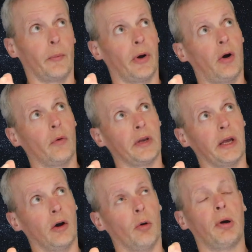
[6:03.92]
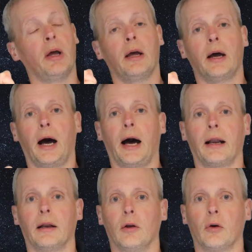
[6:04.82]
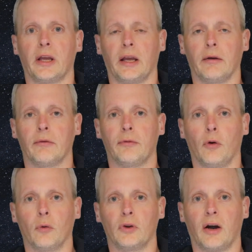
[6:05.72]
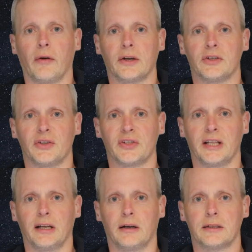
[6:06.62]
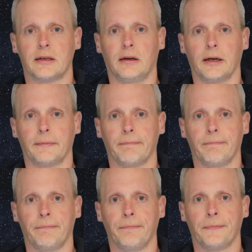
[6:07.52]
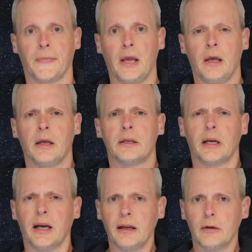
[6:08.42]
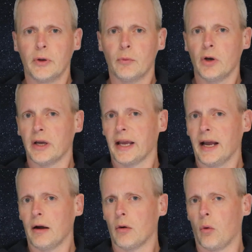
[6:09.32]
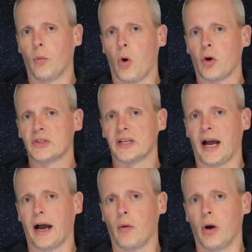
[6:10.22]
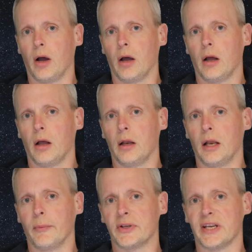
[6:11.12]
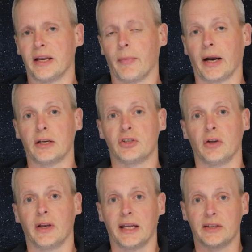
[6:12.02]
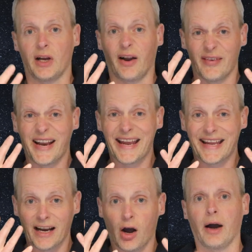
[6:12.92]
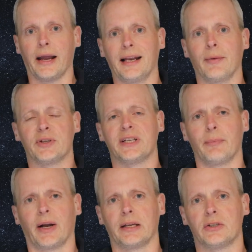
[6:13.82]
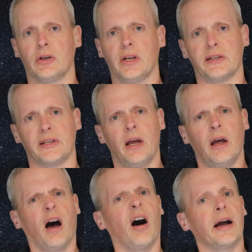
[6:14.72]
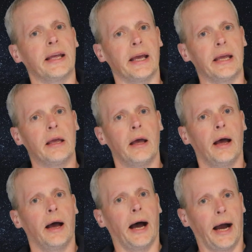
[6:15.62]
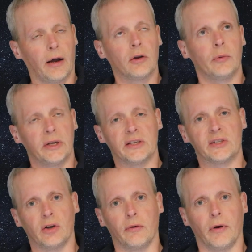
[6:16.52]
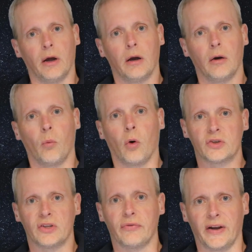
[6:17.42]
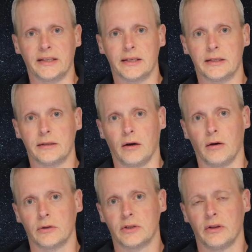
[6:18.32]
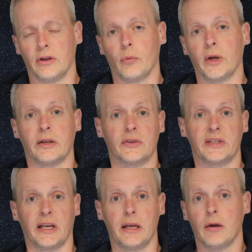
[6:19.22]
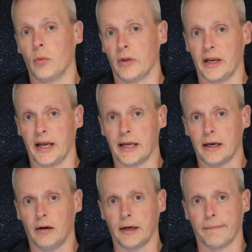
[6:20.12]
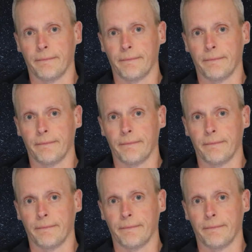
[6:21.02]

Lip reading: when we're holding it up and looking for directions in the night sky. So how do we work out what our limiting magnitude is, our naked eye limiting magnitude is, i.e. how do we discover what's the faintest stars that we can see with the naked eye?